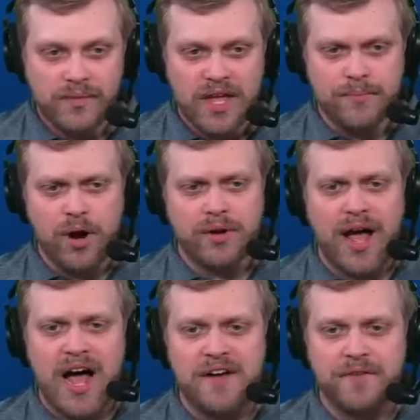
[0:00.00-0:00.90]
And
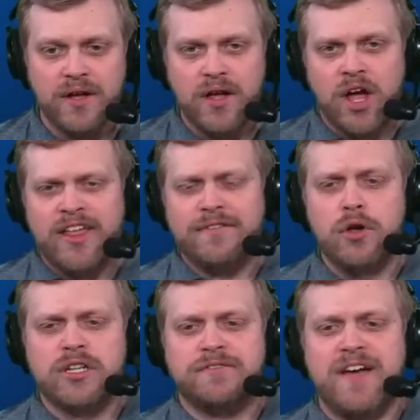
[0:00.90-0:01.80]
Brokov, I think of
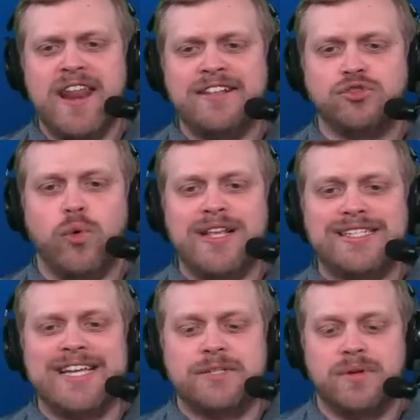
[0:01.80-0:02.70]
Lucas Van Ness,
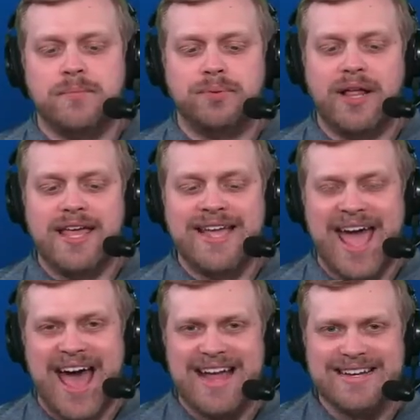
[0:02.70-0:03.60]
twenty-six, but him playing
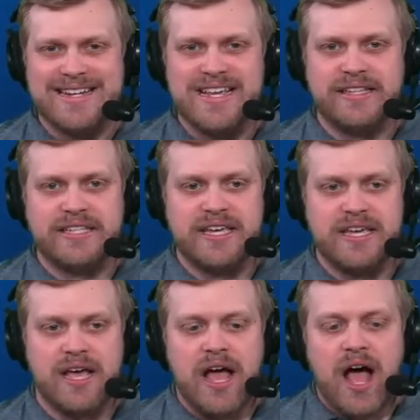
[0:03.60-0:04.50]
at D
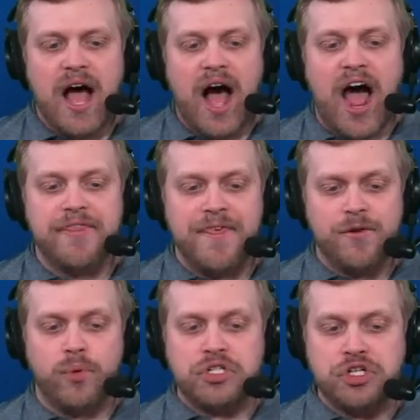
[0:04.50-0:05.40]
T. I
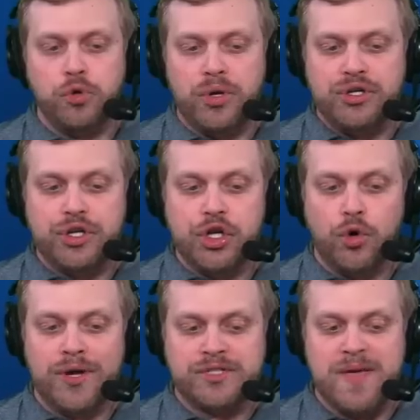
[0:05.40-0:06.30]
think what you would
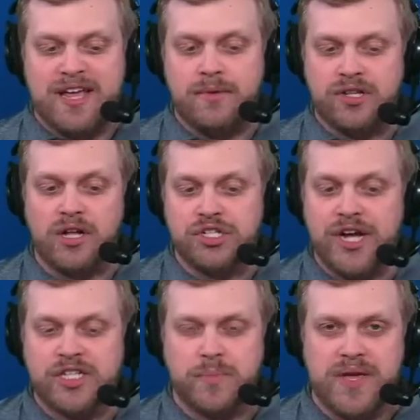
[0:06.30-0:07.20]
do is make him a, a
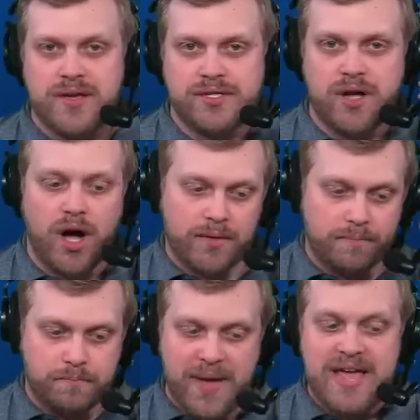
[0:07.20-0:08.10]
chess piece.
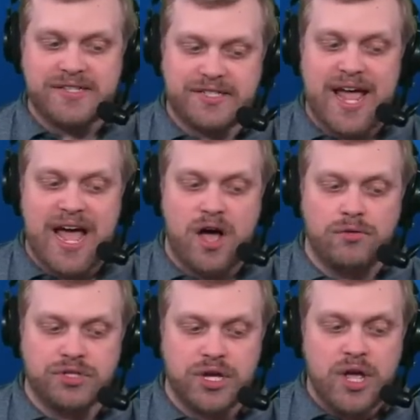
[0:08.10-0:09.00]
On base
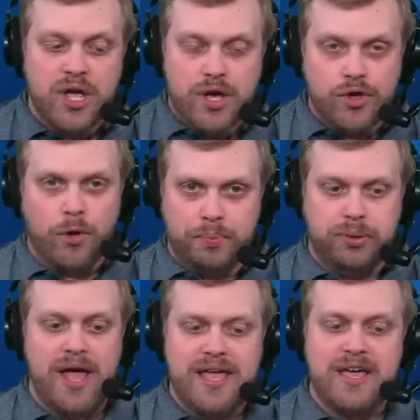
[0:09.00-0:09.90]
downs, you'll
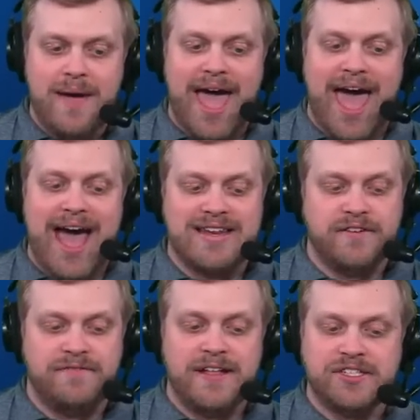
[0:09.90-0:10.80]
play him at
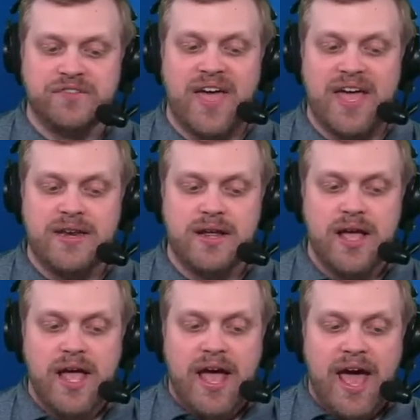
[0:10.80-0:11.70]
defensive end,
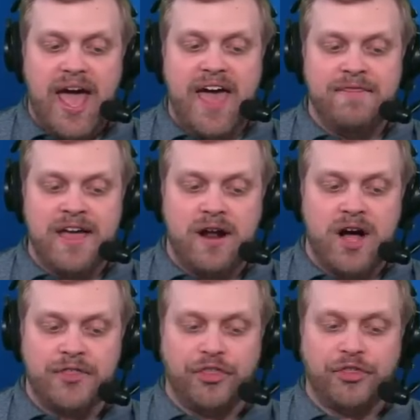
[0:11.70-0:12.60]
and then
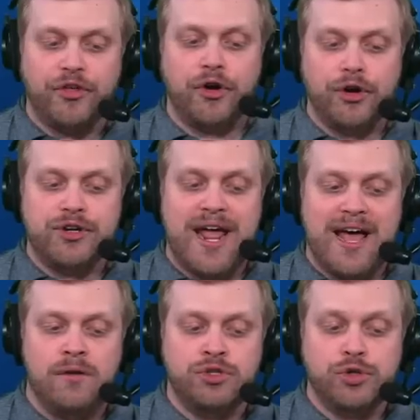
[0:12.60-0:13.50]
on third
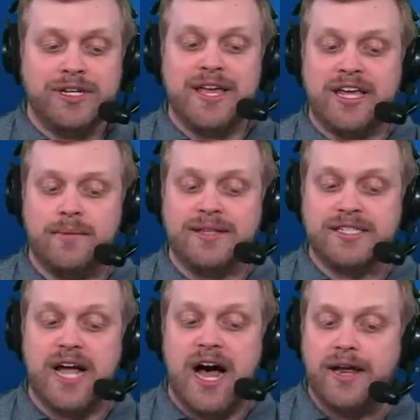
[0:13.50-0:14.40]
downs, you could kick him
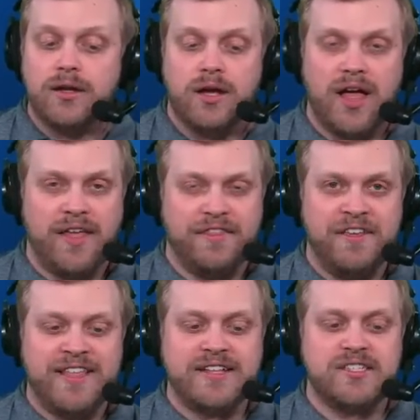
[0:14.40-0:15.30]
inside. I
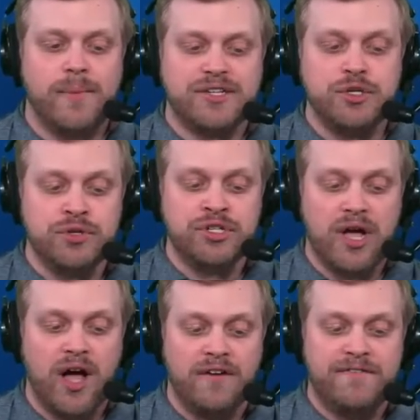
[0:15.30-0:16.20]
think that's the best usage
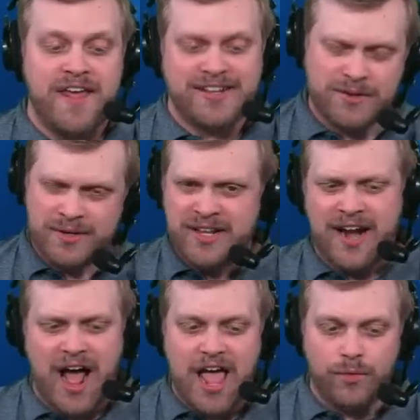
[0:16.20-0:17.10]
of Van Ness. Kind of like did
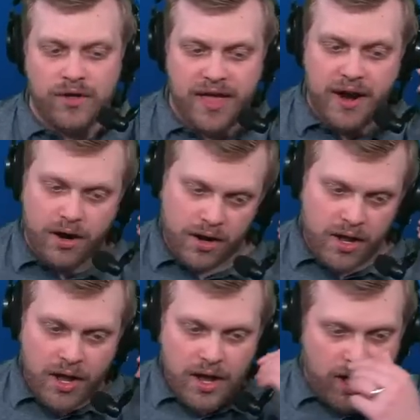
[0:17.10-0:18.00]
at Iowa there.
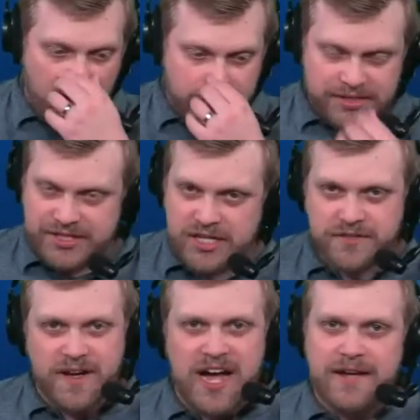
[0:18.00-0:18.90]
Uh,
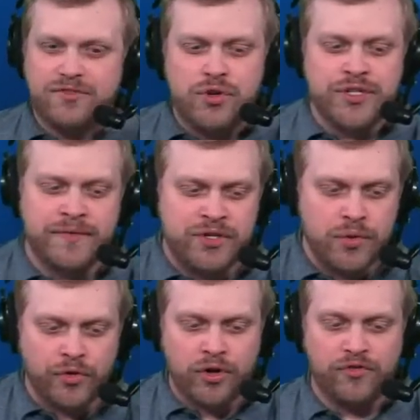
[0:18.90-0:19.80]
six five, two
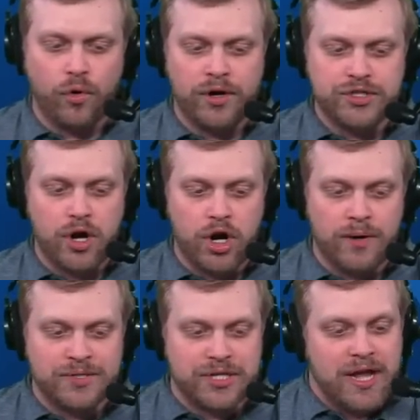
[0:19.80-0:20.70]
seventy-two, thirty-four inch
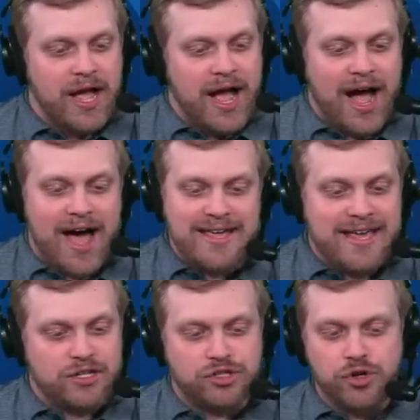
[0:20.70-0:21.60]
arms. I
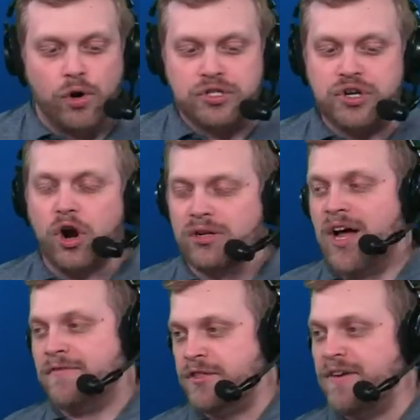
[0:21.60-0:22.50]
get George
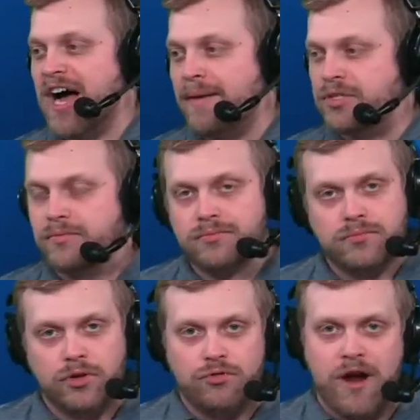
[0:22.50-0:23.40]
Karloftis vibes.
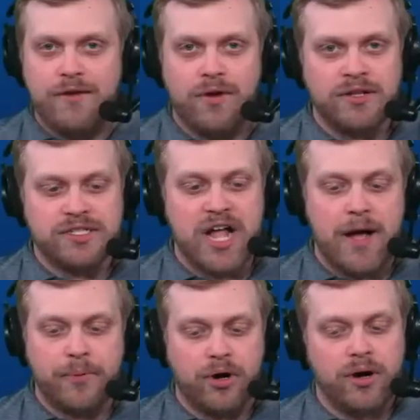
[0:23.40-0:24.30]
Great run
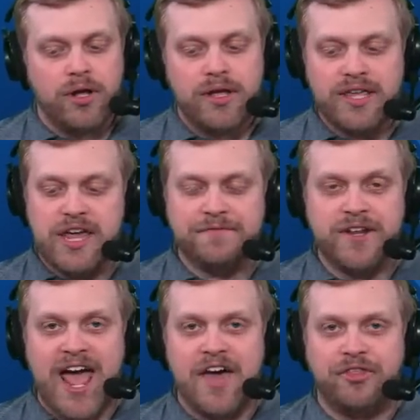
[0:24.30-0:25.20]
stopper,
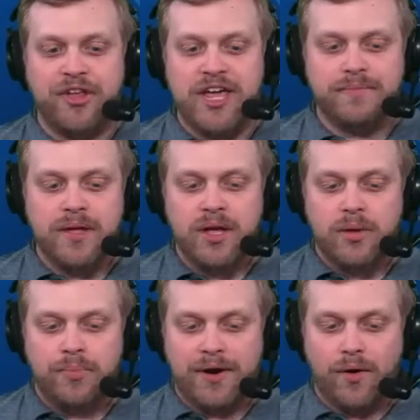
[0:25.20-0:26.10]
gifted athlete,
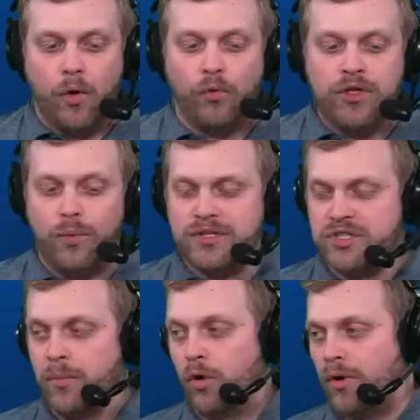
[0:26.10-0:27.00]
but only wants
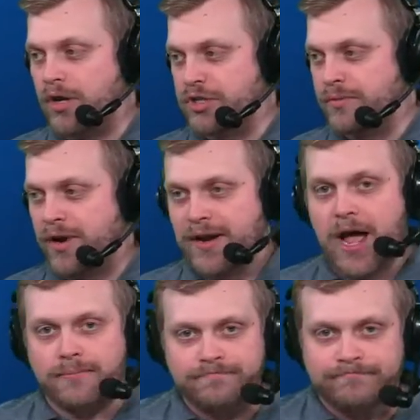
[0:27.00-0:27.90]
the bull rush right now.